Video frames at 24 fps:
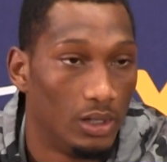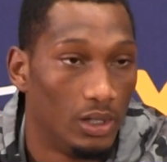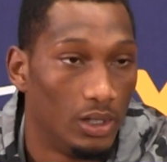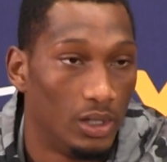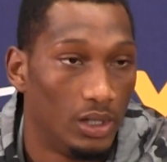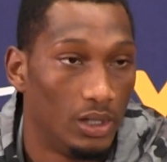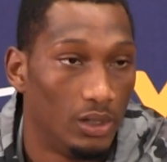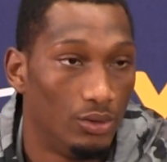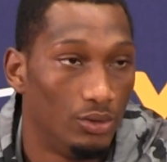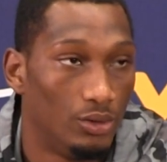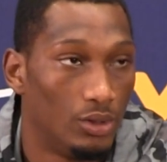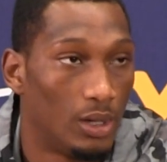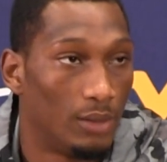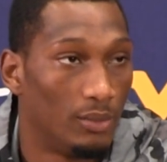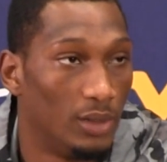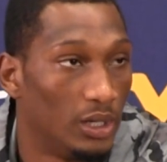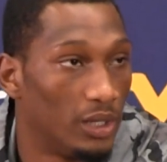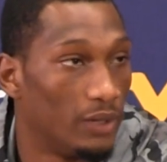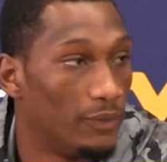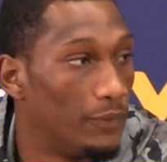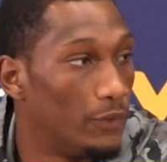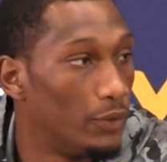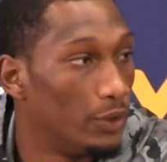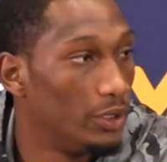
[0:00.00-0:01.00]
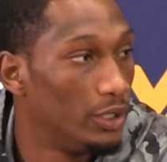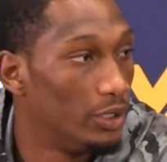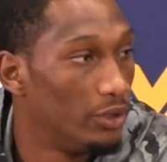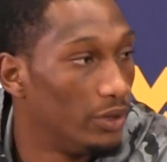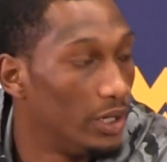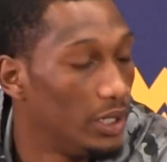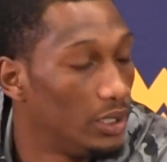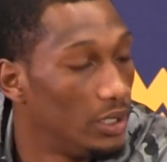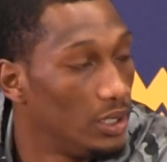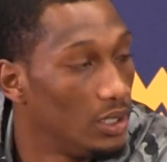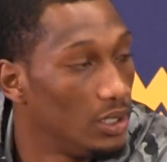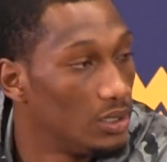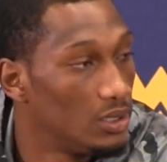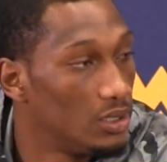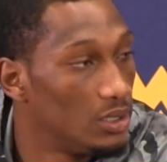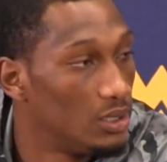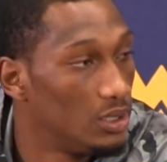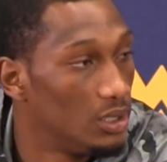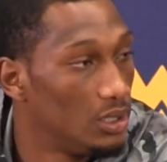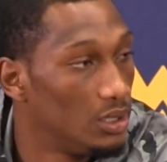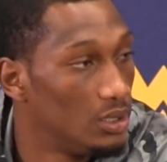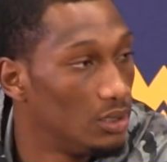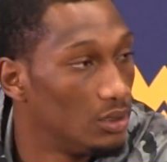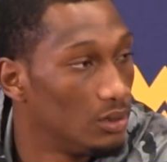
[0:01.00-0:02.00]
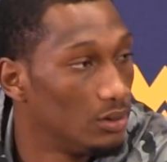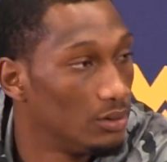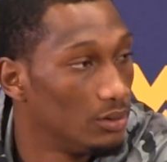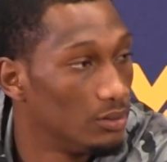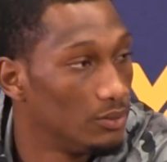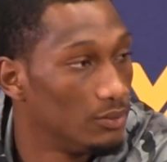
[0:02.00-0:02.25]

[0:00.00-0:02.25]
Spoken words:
And, you know, I'm looking forward to great things this season.